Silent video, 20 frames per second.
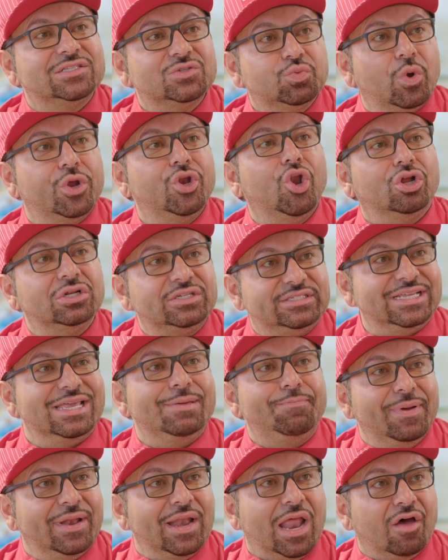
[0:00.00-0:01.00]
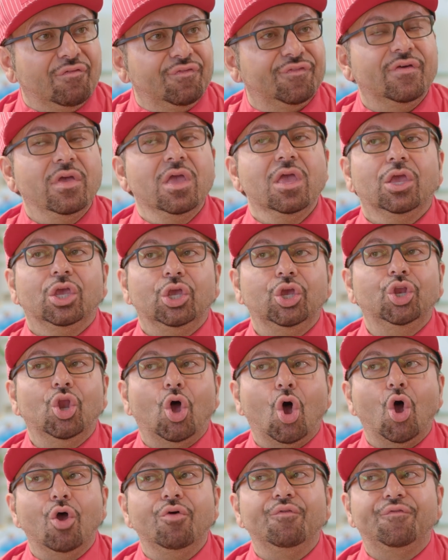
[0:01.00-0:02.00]
were not deep enough,
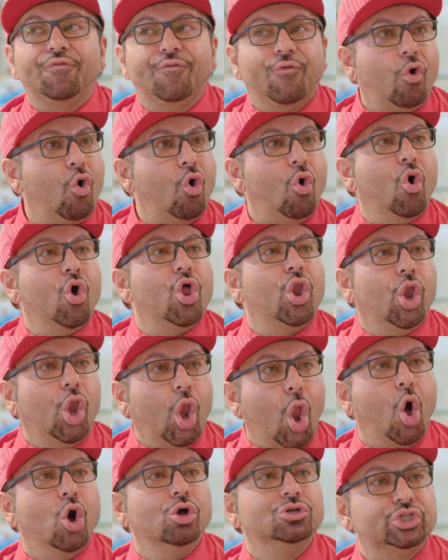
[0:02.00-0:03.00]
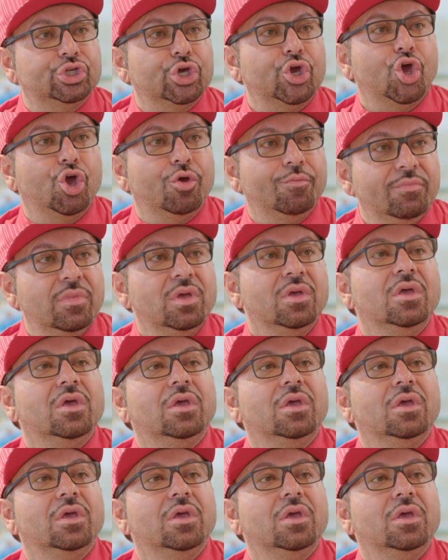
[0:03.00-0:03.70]
for long-term,